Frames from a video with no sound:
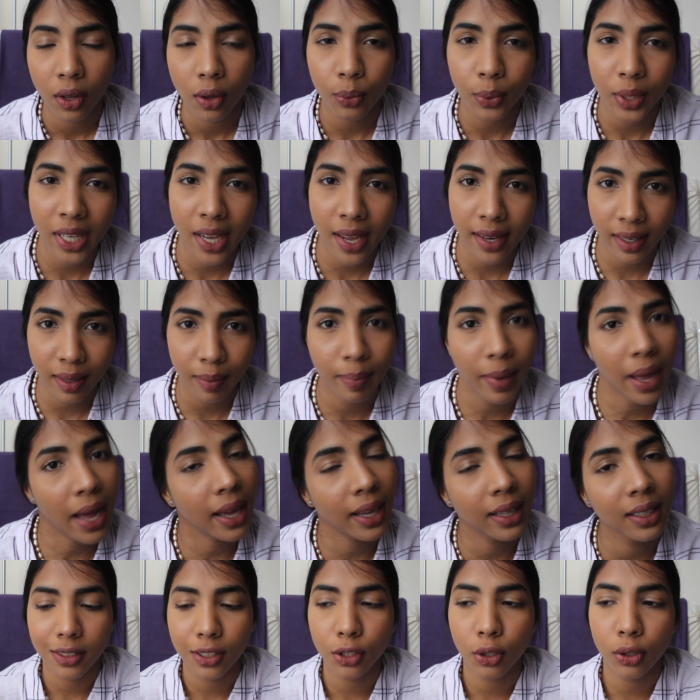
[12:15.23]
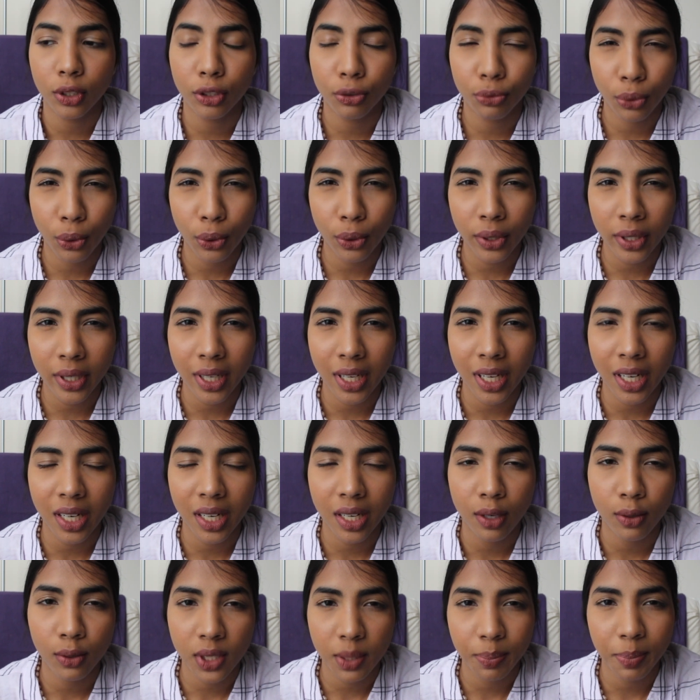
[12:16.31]
we headed back. So the road
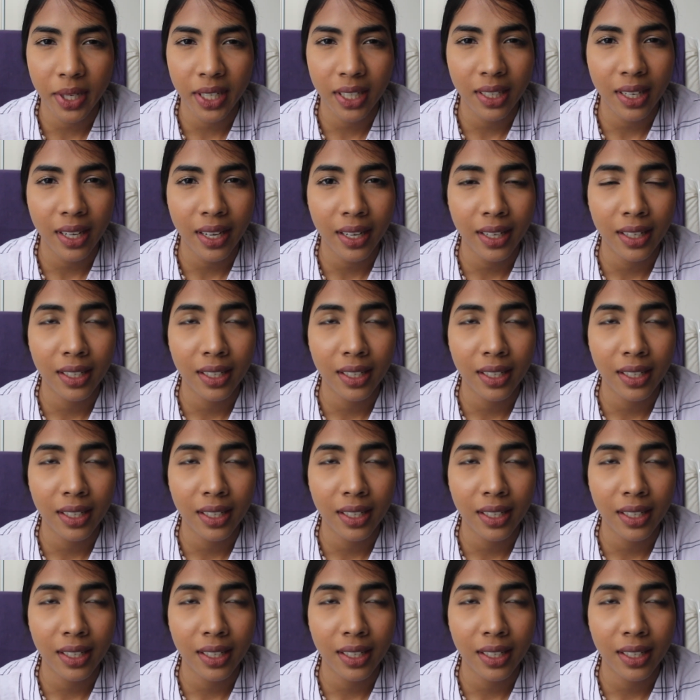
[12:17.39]
in Nusa Penida